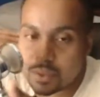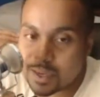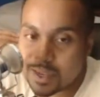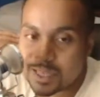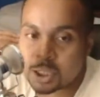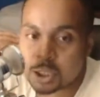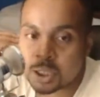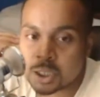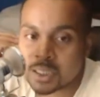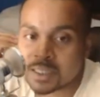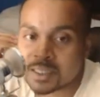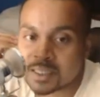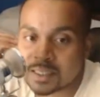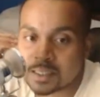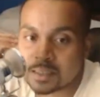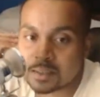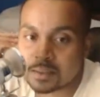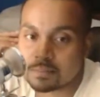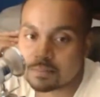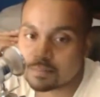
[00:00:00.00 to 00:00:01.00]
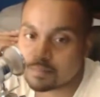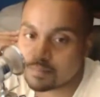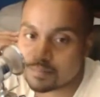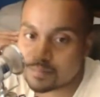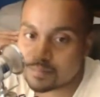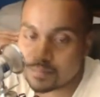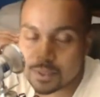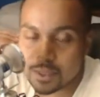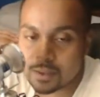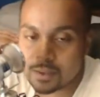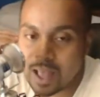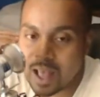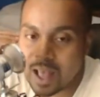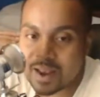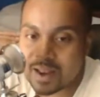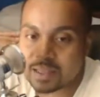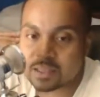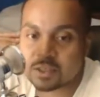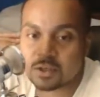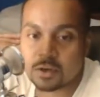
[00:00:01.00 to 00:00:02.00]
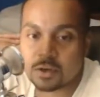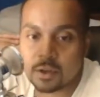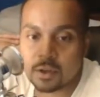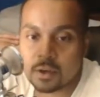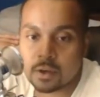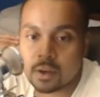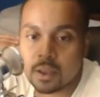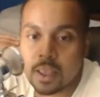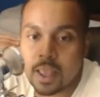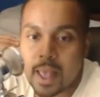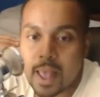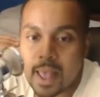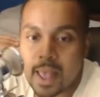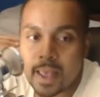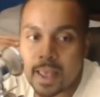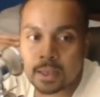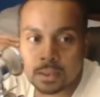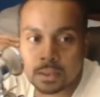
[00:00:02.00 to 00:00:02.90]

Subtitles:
it's just not as good. And